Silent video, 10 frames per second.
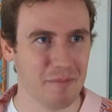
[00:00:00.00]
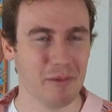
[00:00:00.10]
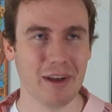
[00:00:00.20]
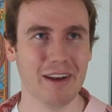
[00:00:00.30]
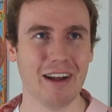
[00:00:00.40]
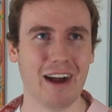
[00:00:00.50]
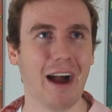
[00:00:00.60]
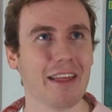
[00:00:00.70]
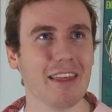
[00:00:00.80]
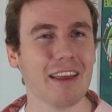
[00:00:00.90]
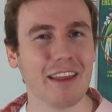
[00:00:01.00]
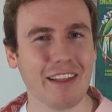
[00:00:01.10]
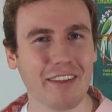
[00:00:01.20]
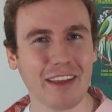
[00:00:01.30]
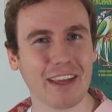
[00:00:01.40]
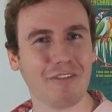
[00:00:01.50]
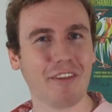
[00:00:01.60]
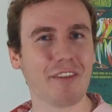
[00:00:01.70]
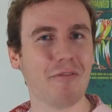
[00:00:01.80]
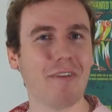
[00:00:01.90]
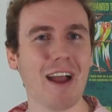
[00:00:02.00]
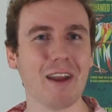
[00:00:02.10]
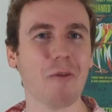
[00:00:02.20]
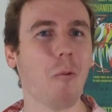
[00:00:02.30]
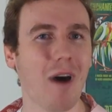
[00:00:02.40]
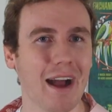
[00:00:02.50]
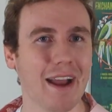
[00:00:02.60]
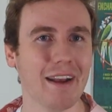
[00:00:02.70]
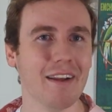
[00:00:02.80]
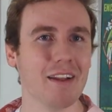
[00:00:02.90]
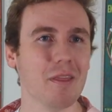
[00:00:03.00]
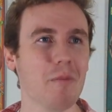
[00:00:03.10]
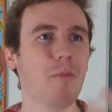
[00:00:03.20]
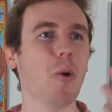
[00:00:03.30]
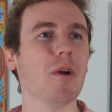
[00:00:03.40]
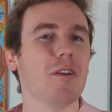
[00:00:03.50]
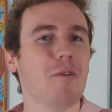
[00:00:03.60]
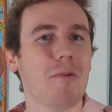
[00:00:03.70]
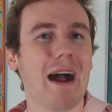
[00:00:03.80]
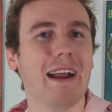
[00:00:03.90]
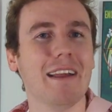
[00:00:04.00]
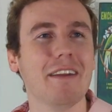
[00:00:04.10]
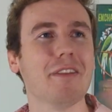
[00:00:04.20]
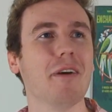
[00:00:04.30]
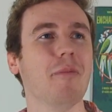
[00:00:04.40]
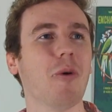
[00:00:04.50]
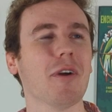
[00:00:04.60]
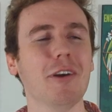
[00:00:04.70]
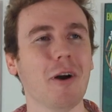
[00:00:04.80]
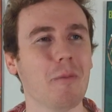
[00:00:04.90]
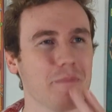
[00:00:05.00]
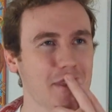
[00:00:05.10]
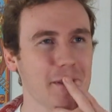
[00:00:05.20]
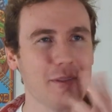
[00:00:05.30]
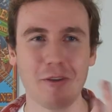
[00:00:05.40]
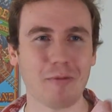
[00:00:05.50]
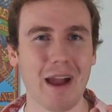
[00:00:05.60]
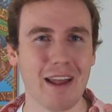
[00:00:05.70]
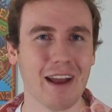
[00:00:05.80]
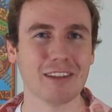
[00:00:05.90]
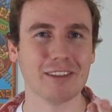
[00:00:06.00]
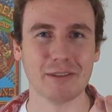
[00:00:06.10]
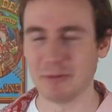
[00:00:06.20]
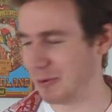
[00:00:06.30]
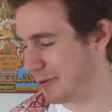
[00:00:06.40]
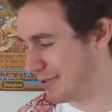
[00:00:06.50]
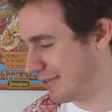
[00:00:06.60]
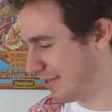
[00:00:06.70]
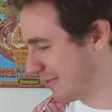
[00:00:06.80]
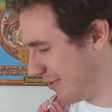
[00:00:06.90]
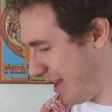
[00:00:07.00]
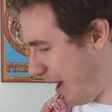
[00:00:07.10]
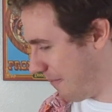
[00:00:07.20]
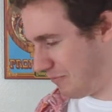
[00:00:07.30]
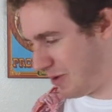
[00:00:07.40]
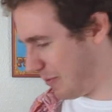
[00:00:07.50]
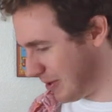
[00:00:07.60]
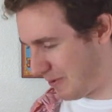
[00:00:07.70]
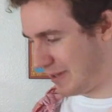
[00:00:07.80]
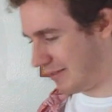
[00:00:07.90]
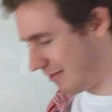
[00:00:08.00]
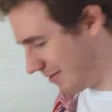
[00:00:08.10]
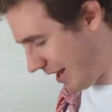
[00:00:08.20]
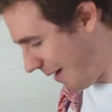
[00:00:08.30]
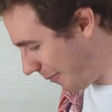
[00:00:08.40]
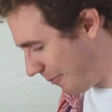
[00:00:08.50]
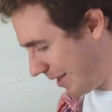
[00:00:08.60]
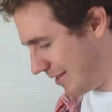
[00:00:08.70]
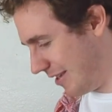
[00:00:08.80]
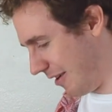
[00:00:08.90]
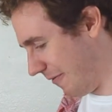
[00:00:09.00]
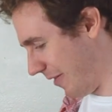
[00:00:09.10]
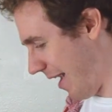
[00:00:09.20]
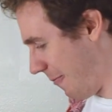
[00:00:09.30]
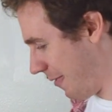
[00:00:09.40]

But I think it's it's fine wine. The more you ride it, the more you go, this ride actually rules. So yeah, we're going top of B tier for that